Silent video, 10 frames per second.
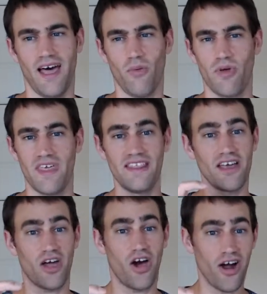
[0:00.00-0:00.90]
Within the
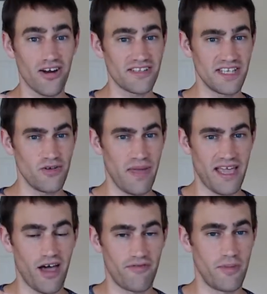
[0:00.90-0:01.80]
cards that you make
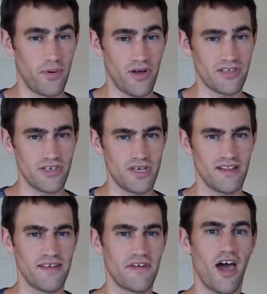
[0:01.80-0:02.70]
of the books, you could
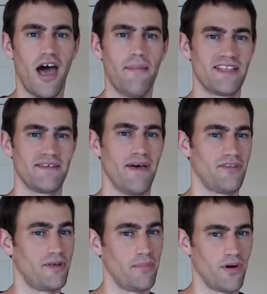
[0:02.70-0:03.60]
leave comments about
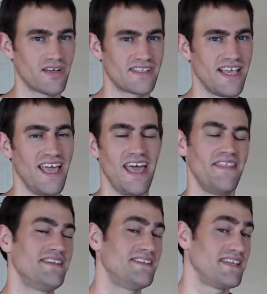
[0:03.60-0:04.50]
the books.
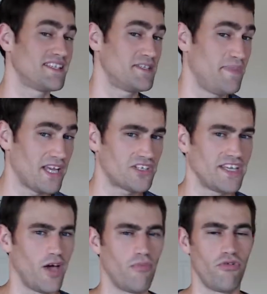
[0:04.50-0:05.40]
This is especially
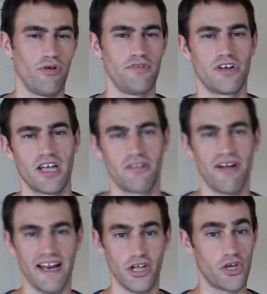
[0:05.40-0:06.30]
helpful if you're going to
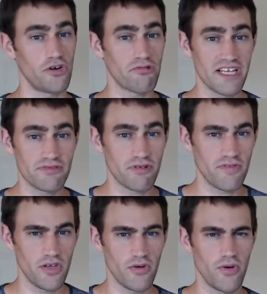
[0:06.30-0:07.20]
write a Goodreads
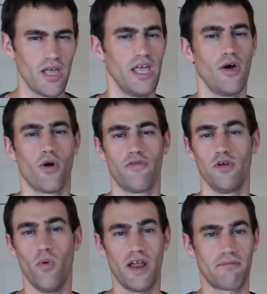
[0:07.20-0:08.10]
review or if you
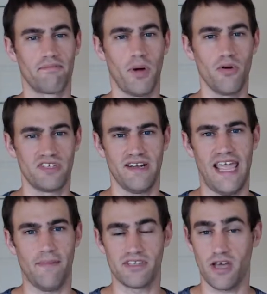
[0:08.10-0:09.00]
want to post an
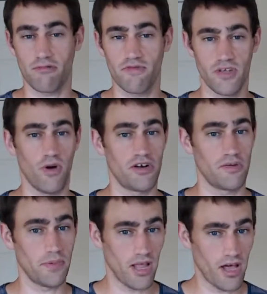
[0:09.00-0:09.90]
Amazon review on your
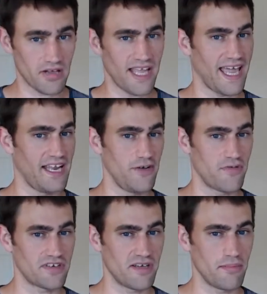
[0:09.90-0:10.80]
blog like I do
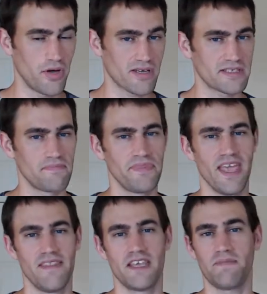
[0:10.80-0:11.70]
for some books.
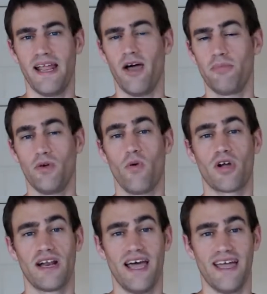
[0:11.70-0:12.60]
This might help you
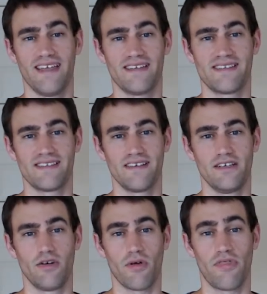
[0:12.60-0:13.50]
organize
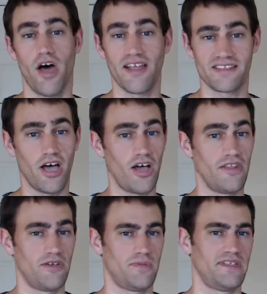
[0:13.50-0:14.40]
your thoughts on
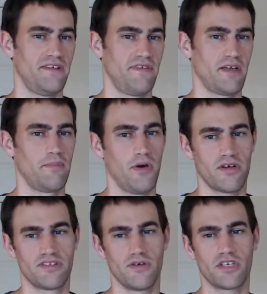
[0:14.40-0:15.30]
those specific
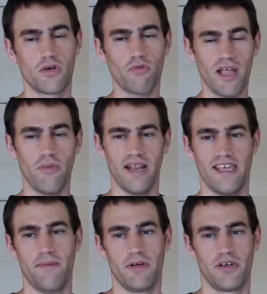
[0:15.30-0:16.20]
books. So it's a great way to
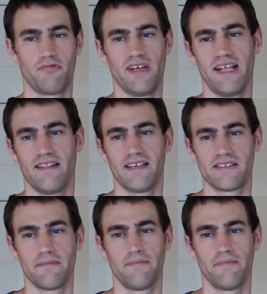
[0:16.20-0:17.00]
keep a good reading list.